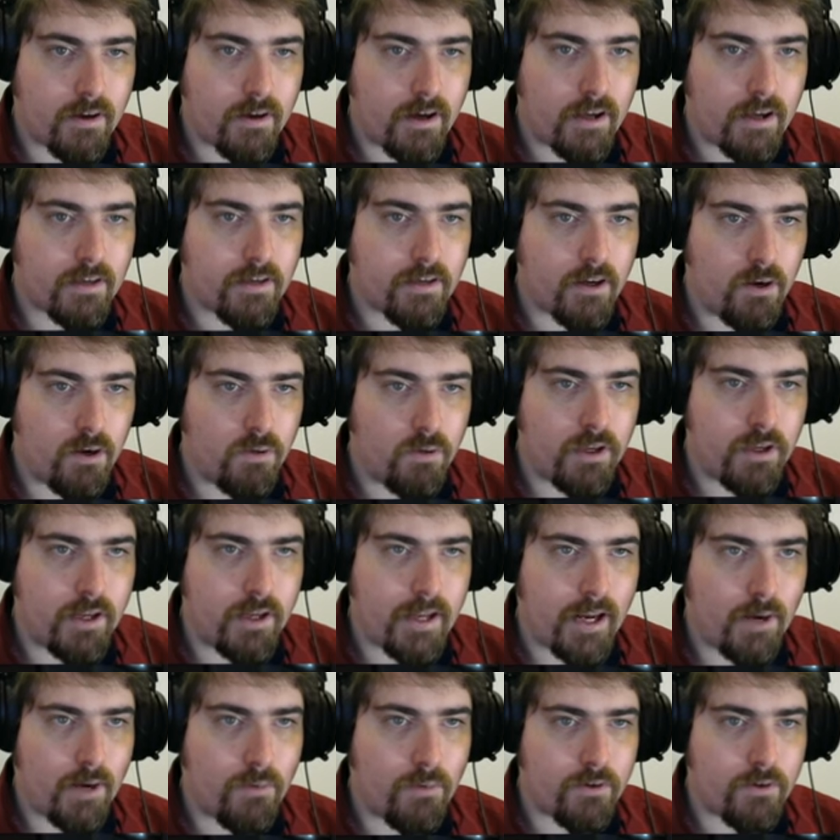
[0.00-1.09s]
And holy
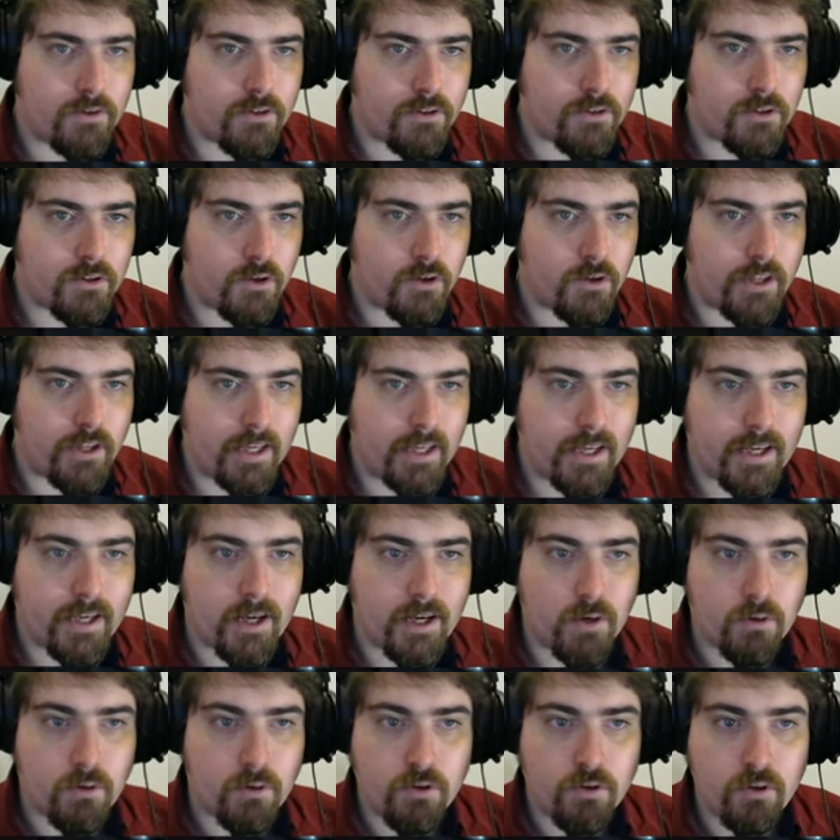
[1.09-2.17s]
cow, I just saw the
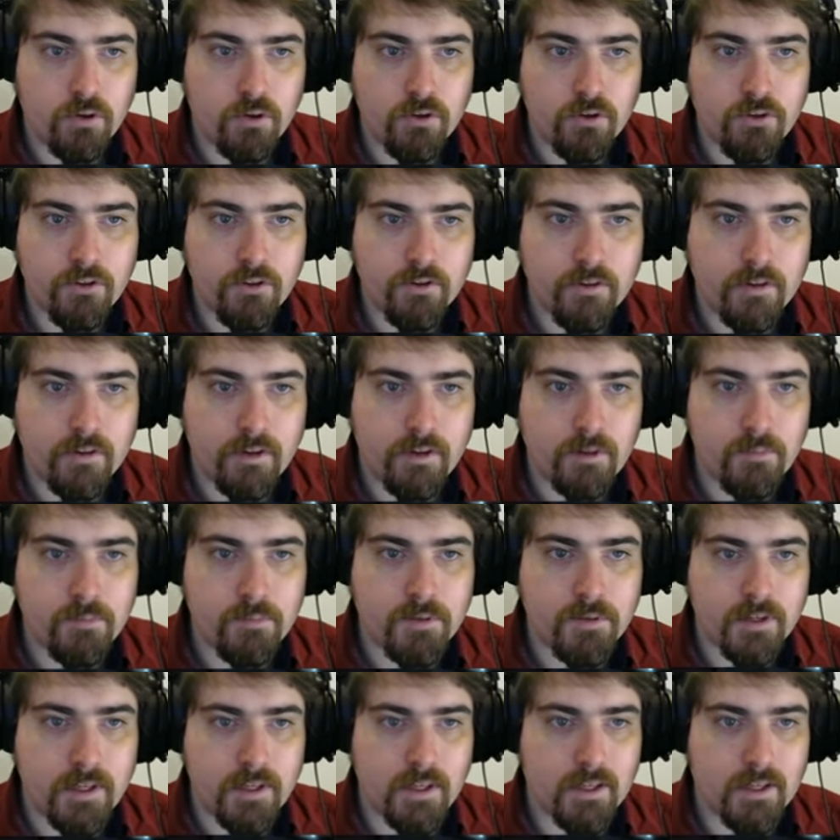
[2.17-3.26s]
eco. North team's
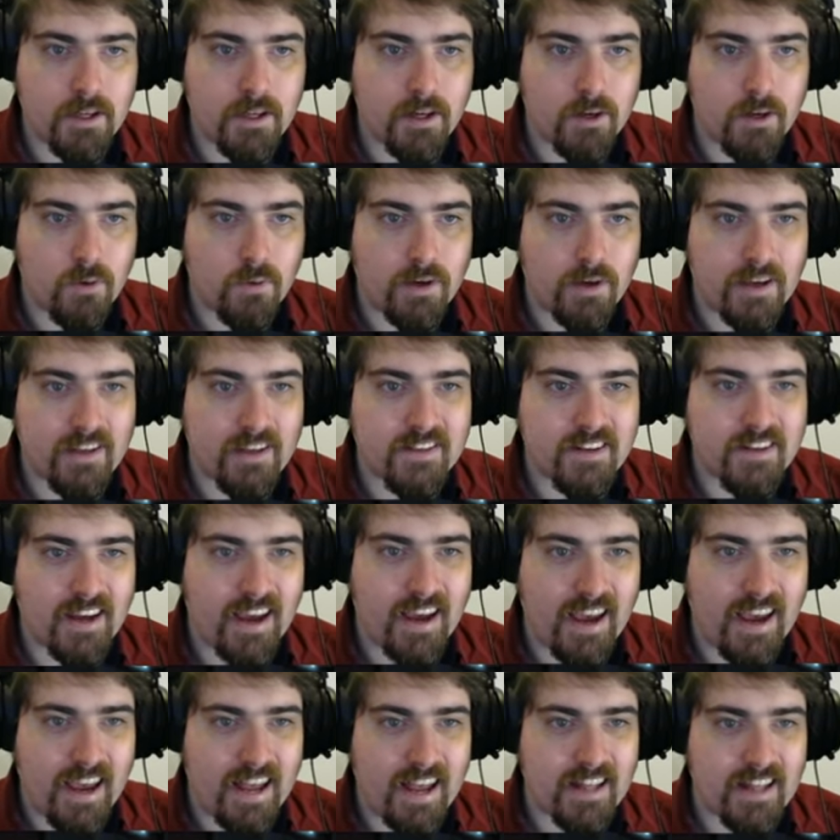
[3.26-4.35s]
eco is
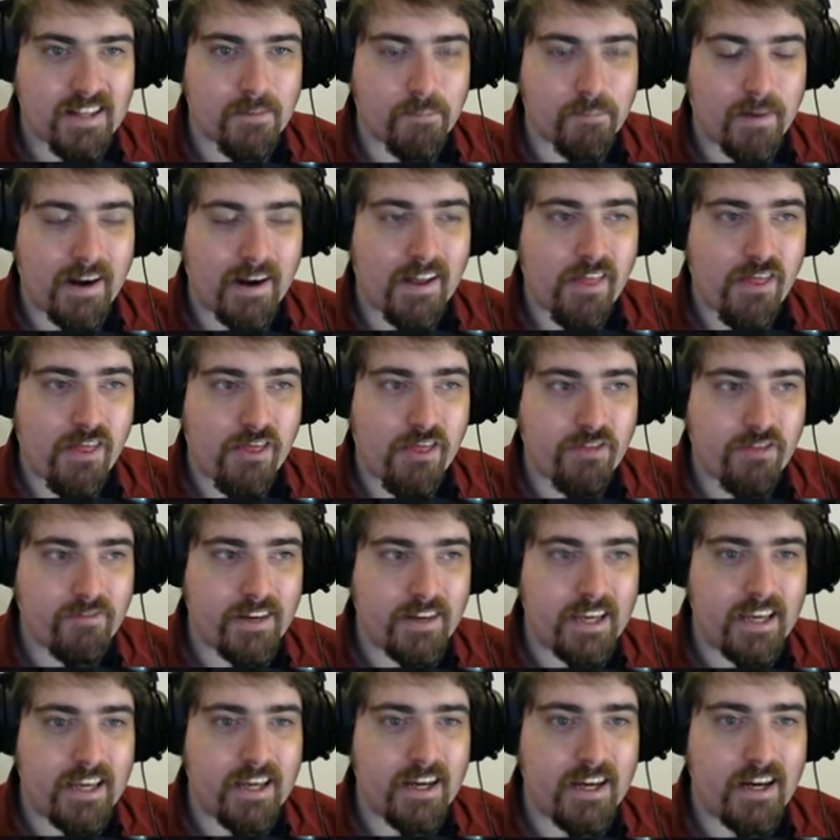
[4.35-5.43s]
ahead by
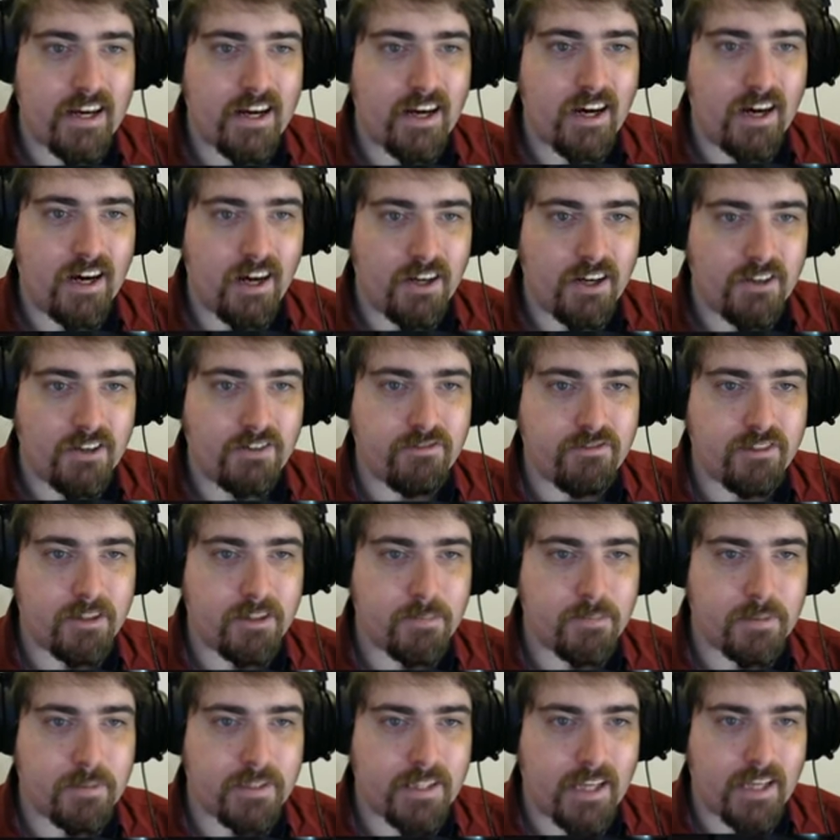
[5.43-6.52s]
three hundred
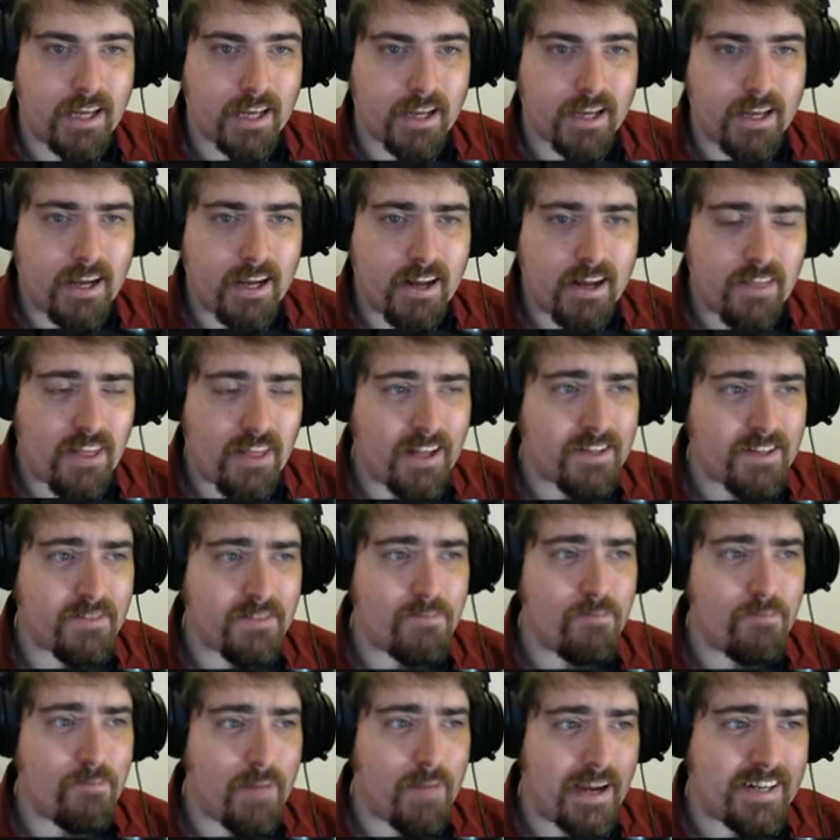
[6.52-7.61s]
per tick. That's
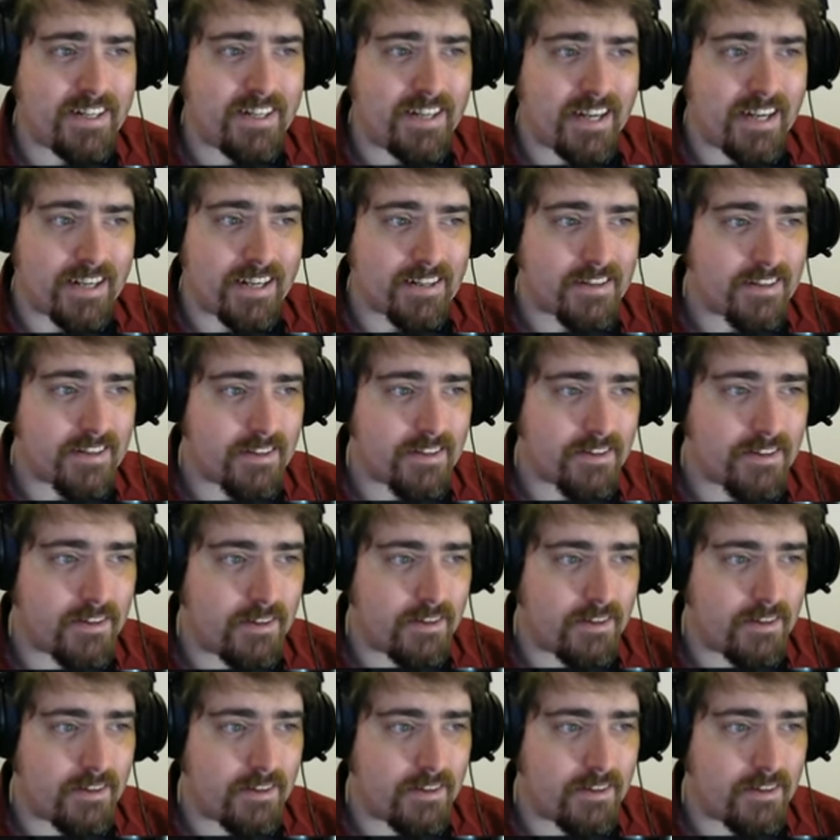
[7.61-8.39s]
madness.